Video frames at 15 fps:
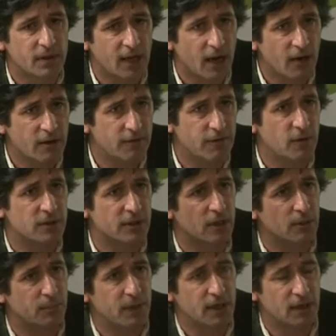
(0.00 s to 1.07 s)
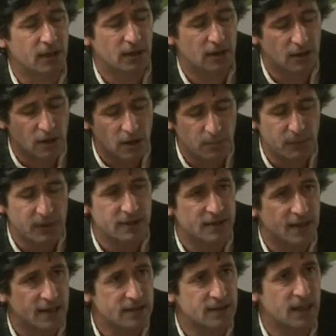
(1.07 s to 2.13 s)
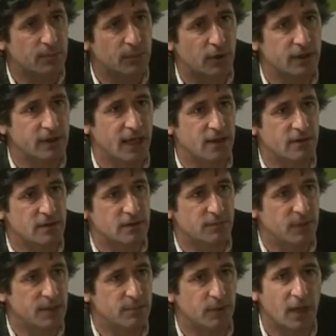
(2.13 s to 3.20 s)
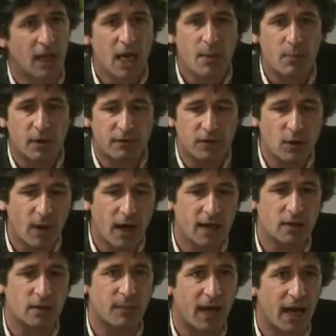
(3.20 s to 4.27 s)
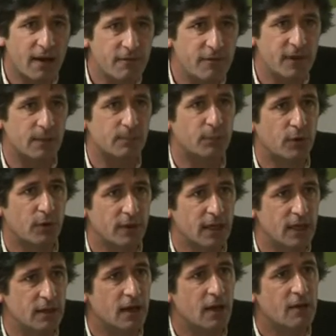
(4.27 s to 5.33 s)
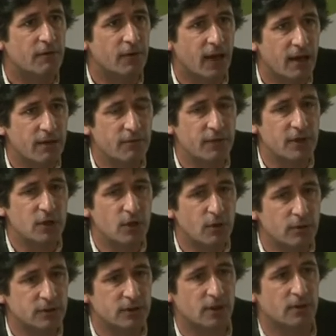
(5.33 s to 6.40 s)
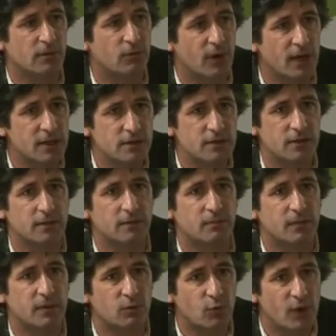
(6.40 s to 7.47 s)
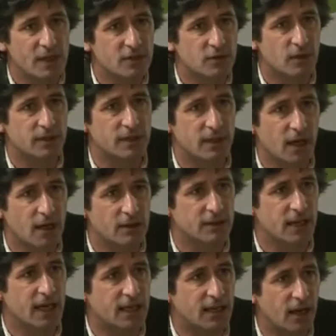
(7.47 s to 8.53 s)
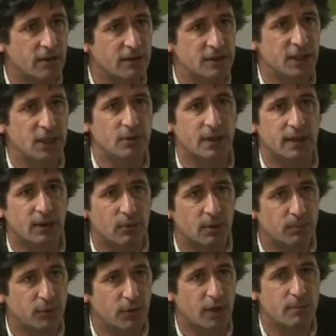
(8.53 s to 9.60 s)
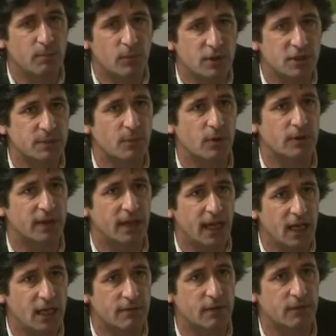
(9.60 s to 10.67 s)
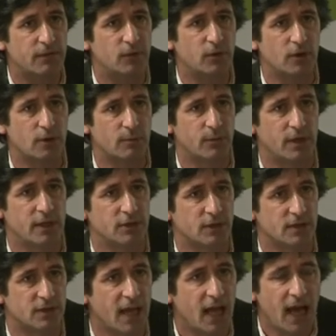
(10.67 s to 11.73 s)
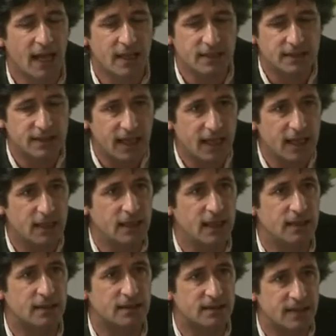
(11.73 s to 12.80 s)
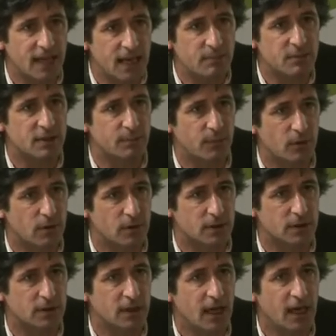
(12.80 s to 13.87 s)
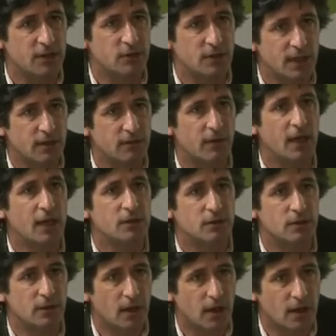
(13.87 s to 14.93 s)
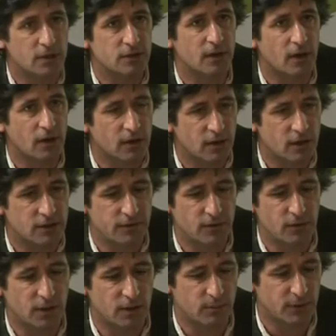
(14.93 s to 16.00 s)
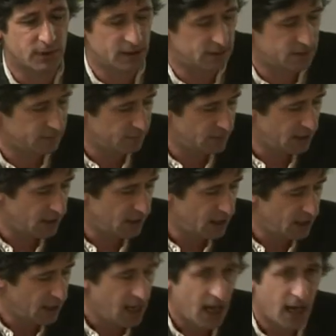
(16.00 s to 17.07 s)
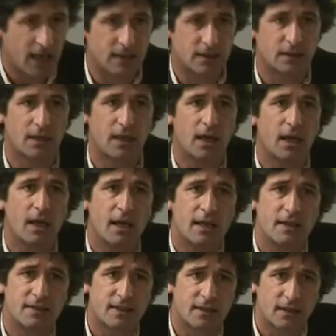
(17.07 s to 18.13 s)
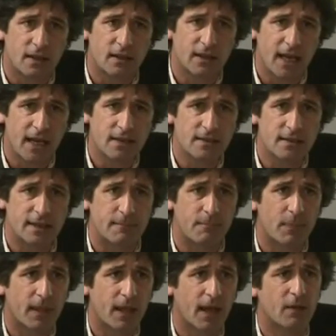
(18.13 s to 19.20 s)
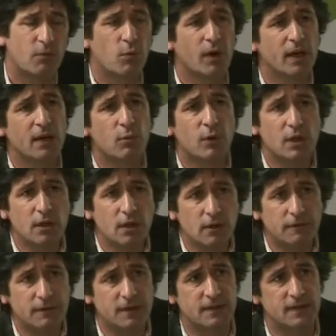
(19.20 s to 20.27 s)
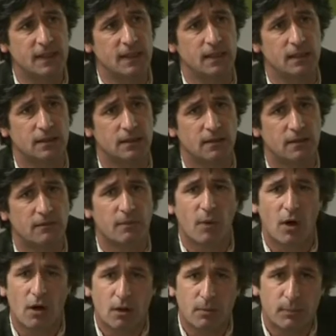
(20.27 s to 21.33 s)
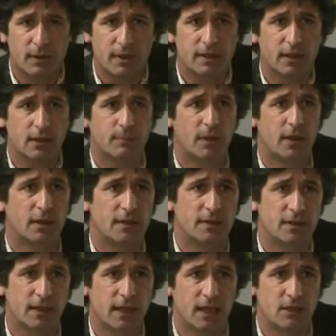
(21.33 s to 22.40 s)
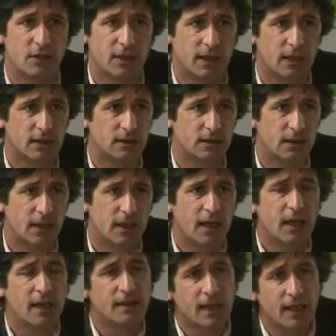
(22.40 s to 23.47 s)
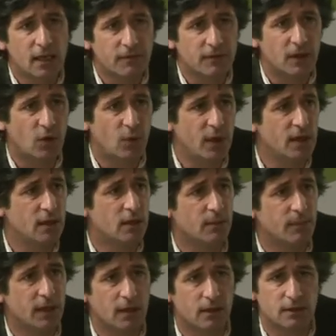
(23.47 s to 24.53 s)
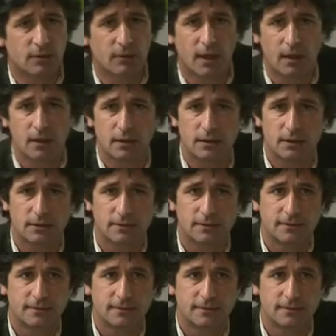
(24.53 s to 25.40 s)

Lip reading: Kerry Foods and our big companies, yes, they employ thousands of people, but if you add up every employee for every Eurotalk registered restaurant in Ireland, I guarantee you that they will employ much more than any of our food corporations. And they need the same support as you give to large food companies. And lastly, and what I would love to see from all political parties engaging in, think of the Queen coming here to Ireland,